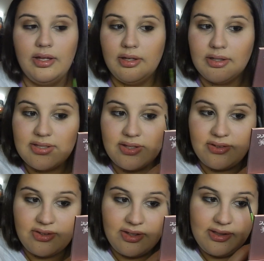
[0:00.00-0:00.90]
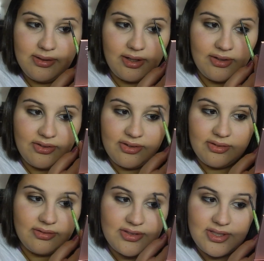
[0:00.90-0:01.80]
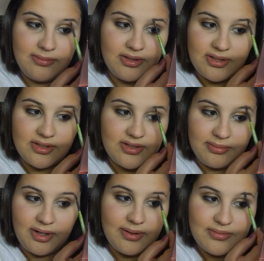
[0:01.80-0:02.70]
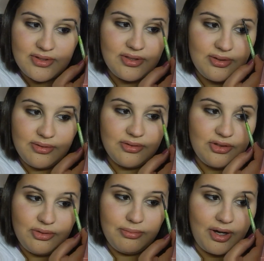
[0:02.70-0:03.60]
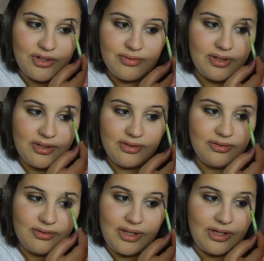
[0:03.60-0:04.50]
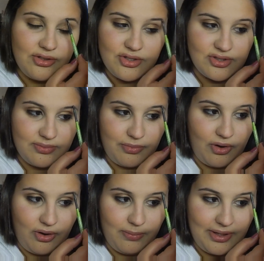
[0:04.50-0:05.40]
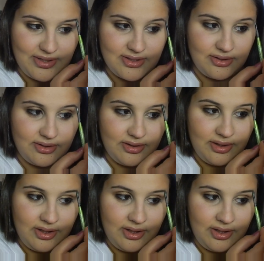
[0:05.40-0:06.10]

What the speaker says: because I seem to sometimes do too much when I do like just all pencil,